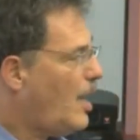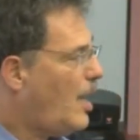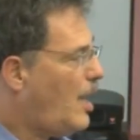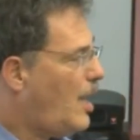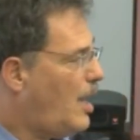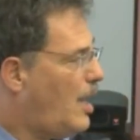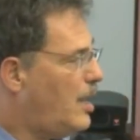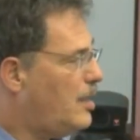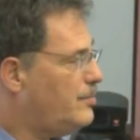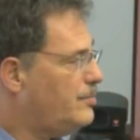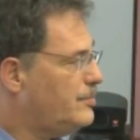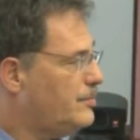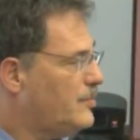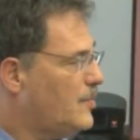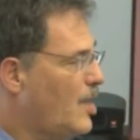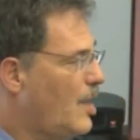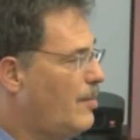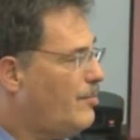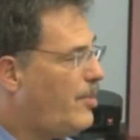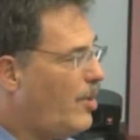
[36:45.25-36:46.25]
Um,
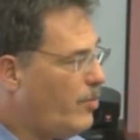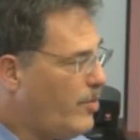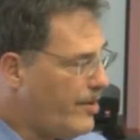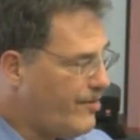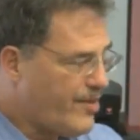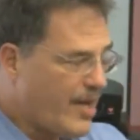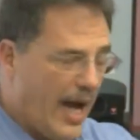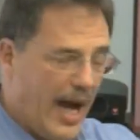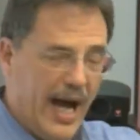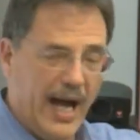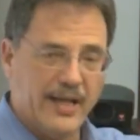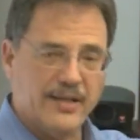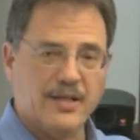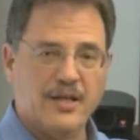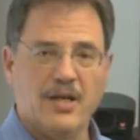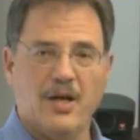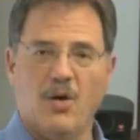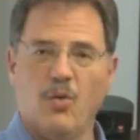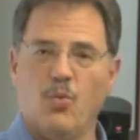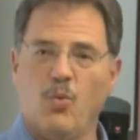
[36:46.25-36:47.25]
but we've got,
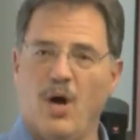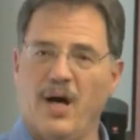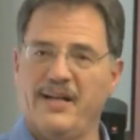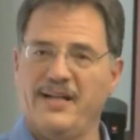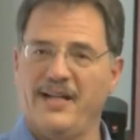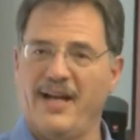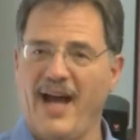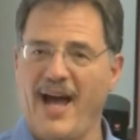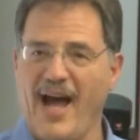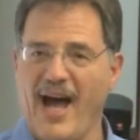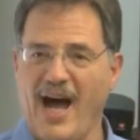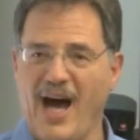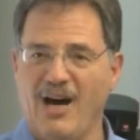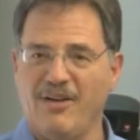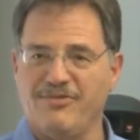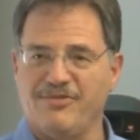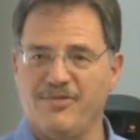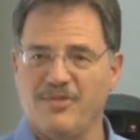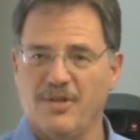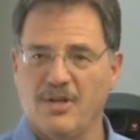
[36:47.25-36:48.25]
you know, one and a
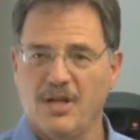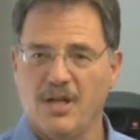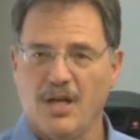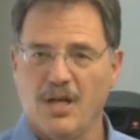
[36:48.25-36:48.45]
half